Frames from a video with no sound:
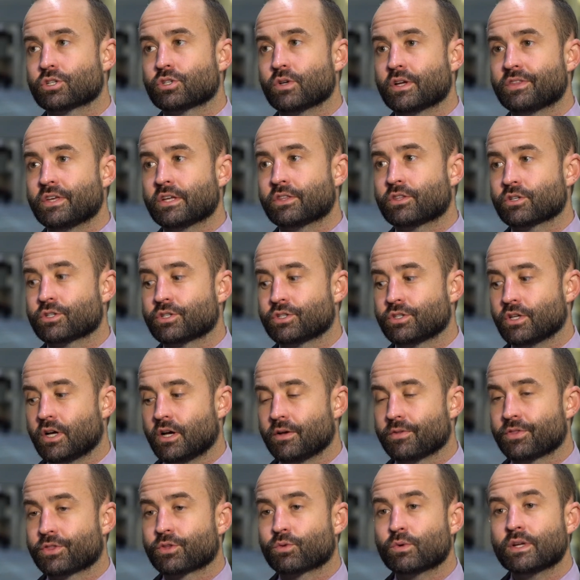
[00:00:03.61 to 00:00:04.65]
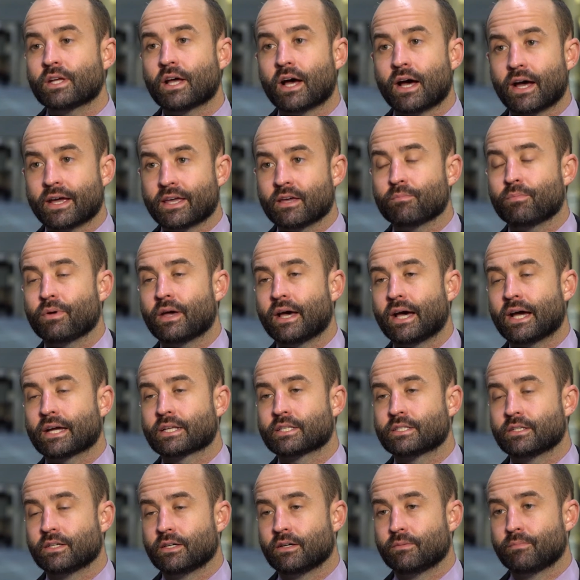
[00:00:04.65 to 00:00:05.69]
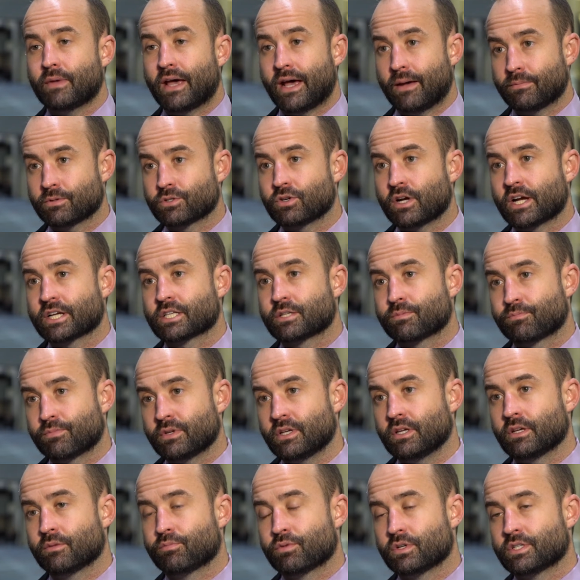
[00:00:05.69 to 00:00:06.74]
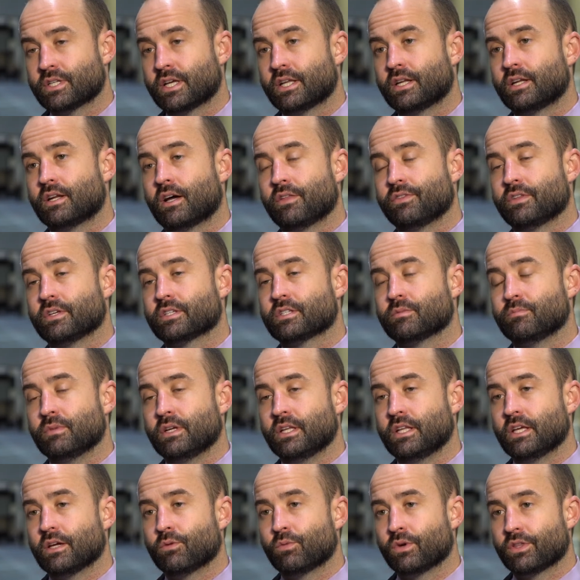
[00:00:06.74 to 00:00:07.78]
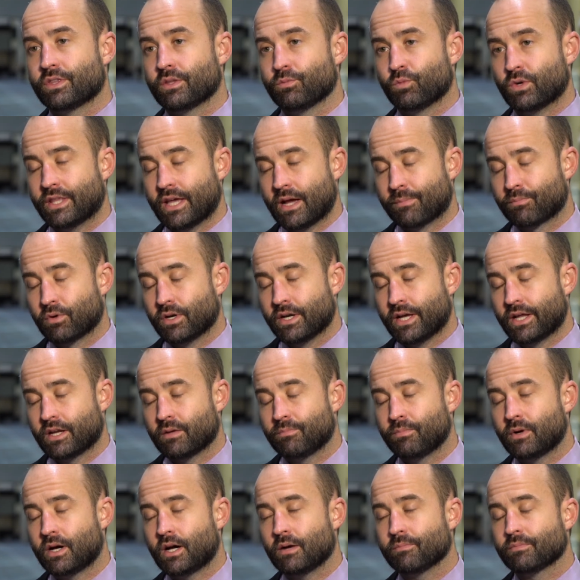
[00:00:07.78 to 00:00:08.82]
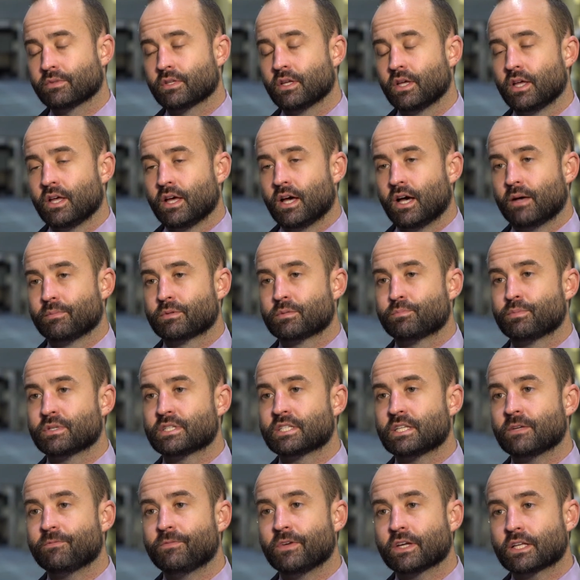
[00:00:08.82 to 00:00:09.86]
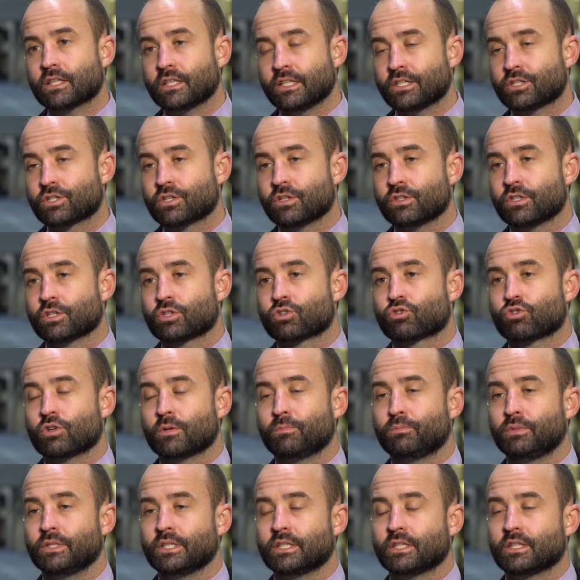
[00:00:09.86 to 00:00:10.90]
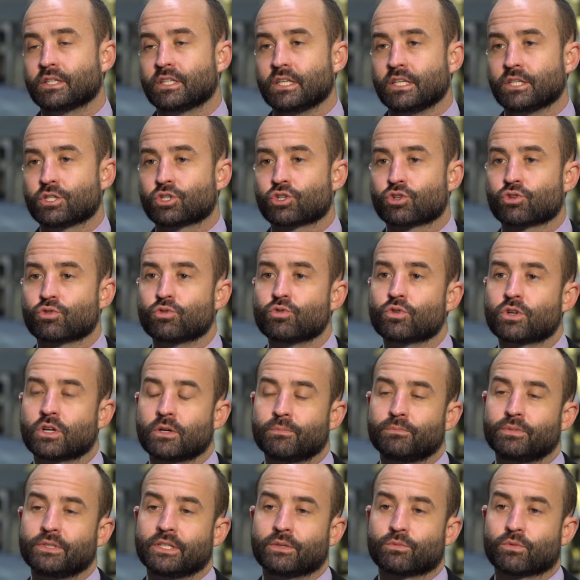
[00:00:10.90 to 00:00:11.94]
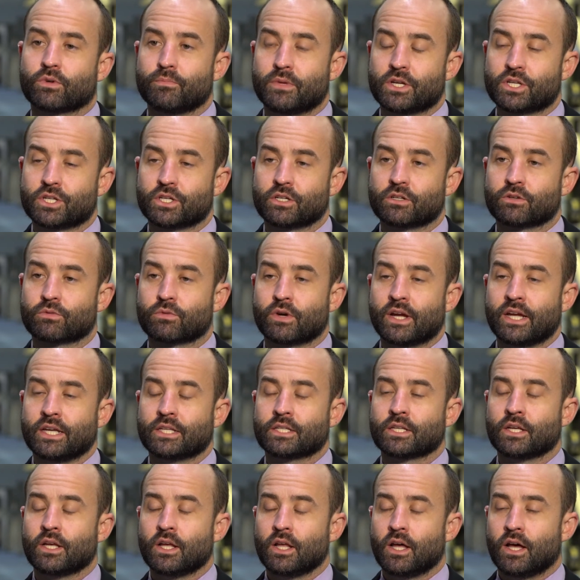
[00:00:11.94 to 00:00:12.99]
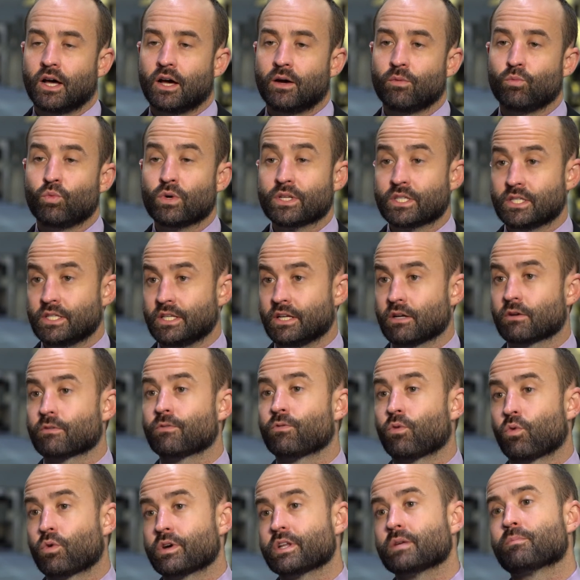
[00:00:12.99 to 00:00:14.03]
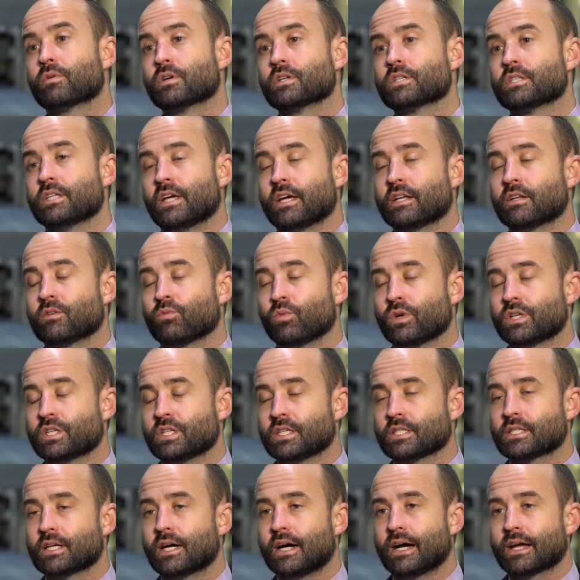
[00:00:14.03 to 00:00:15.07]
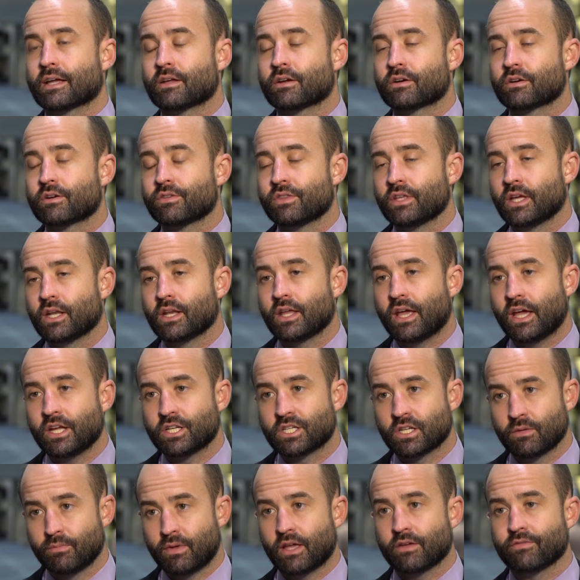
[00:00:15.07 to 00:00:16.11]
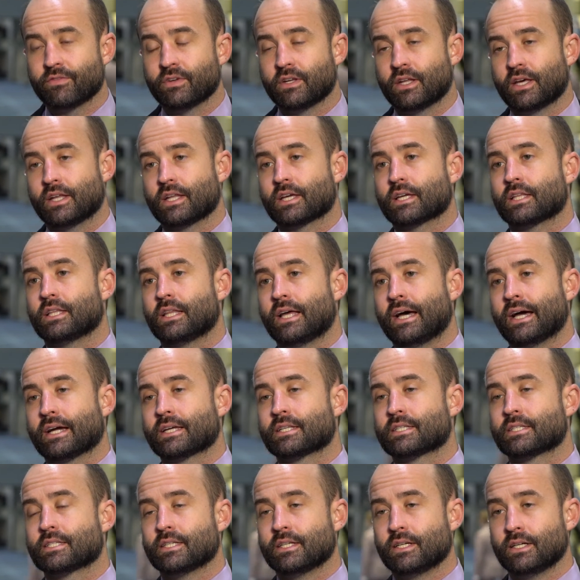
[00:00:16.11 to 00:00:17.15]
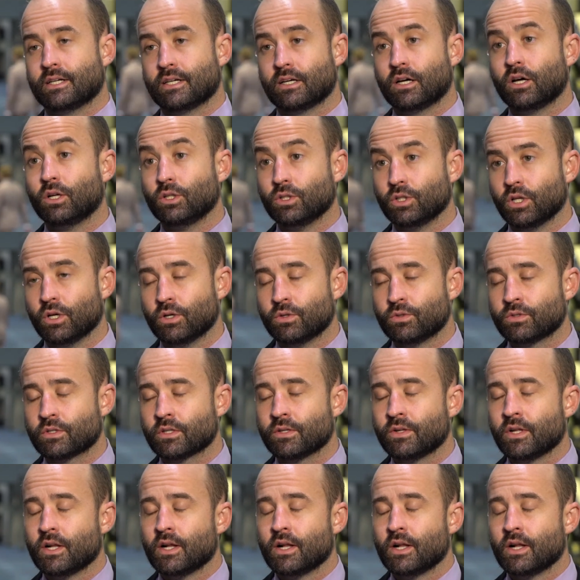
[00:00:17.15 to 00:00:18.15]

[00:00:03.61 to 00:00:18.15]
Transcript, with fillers: So I think there's uh, three high-impact um, abstracts being presented on this meeting with, with eprenetapopt. Um, specifically to the triplet, the true complete remission rate um, was near 40%, which is higher than HMA venetoclax uh, alone.